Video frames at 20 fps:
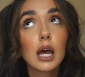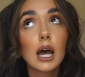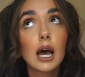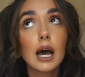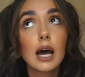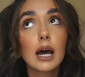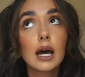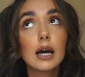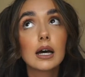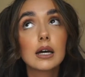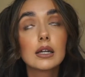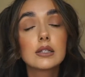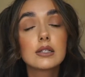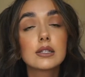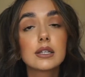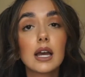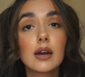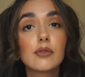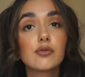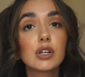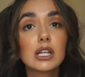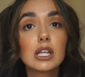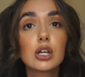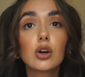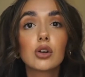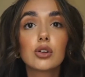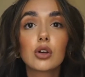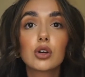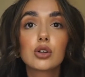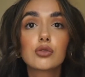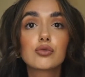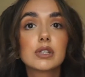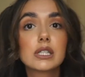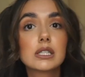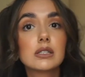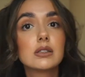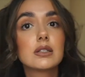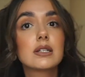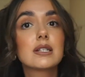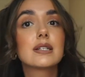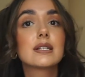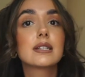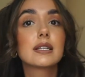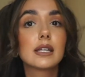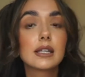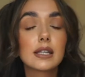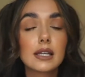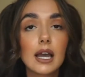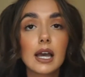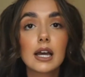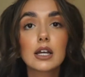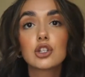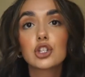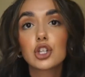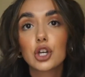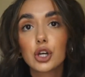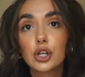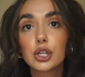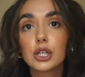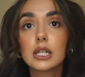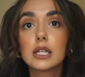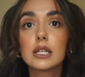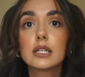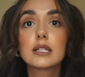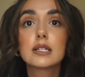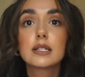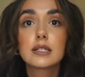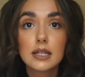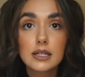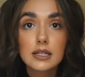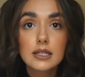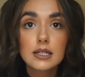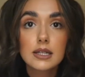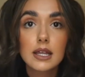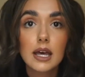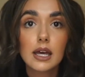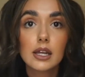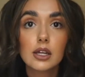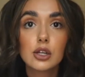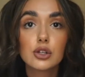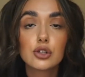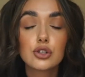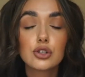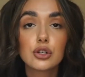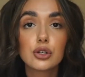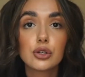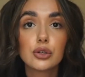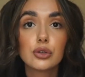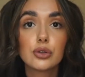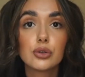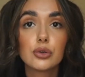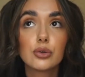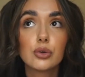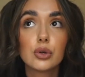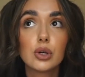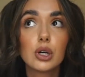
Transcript: And yeah, I've really gone on a real skincare journey since then to